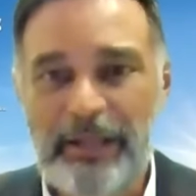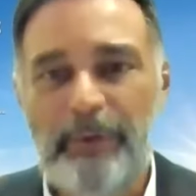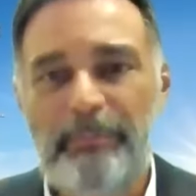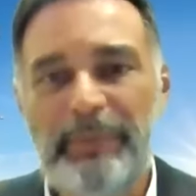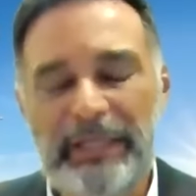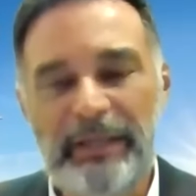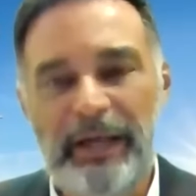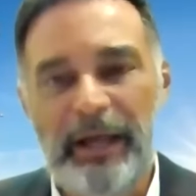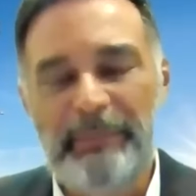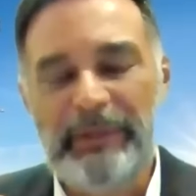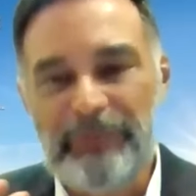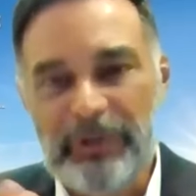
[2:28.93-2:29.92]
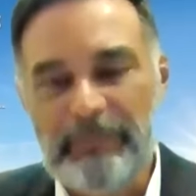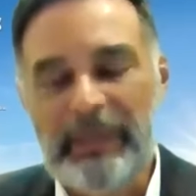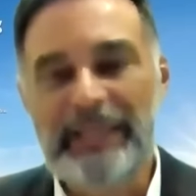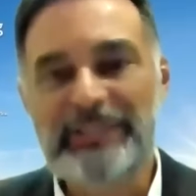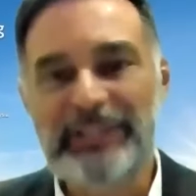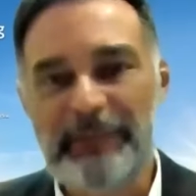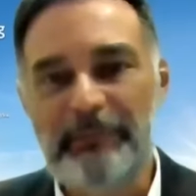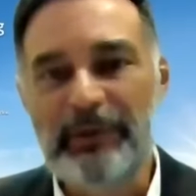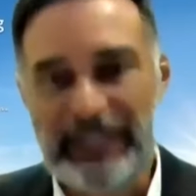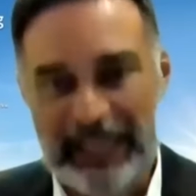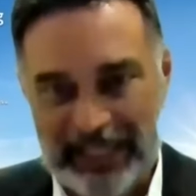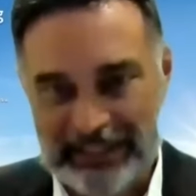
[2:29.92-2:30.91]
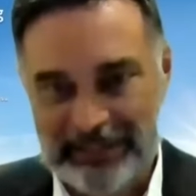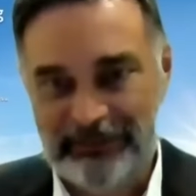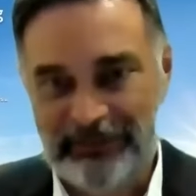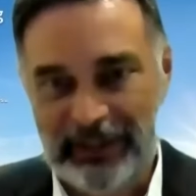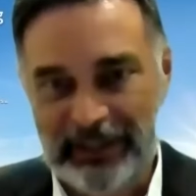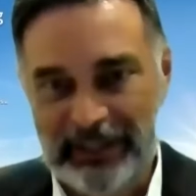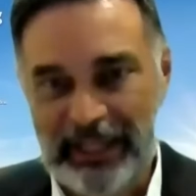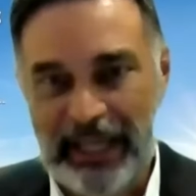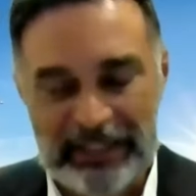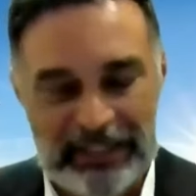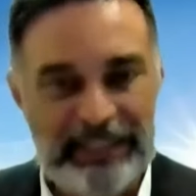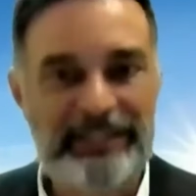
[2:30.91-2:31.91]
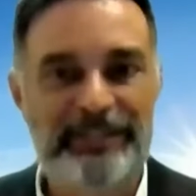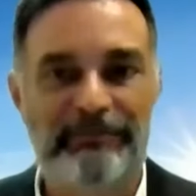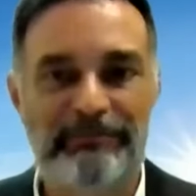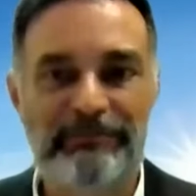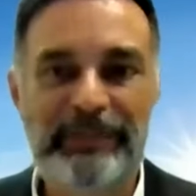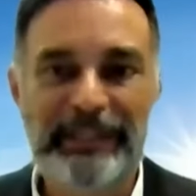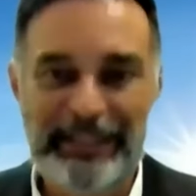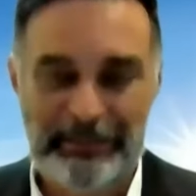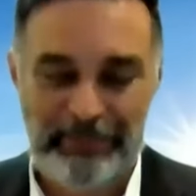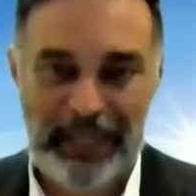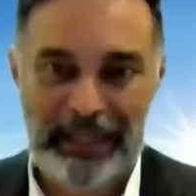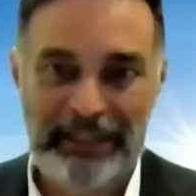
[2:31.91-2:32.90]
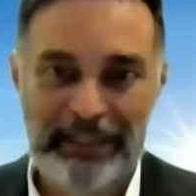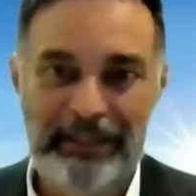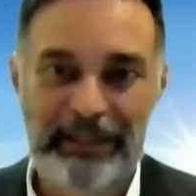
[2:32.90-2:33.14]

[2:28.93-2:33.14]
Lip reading: But if you're managing a multi-asset fund, actually, this is a really bad year.